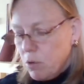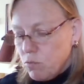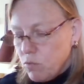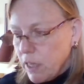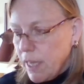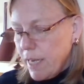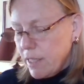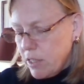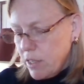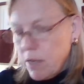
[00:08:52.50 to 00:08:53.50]

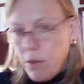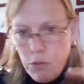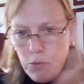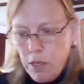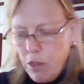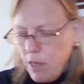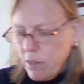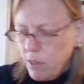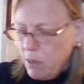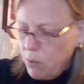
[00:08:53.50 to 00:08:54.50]
relate three
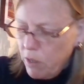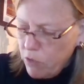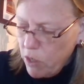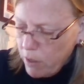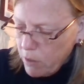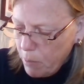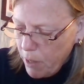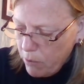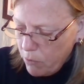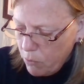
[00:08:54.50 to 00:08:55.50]
things that we have talked
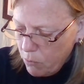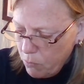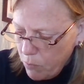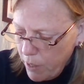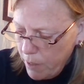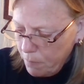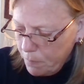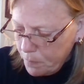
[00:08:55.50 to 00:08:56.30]
about, right?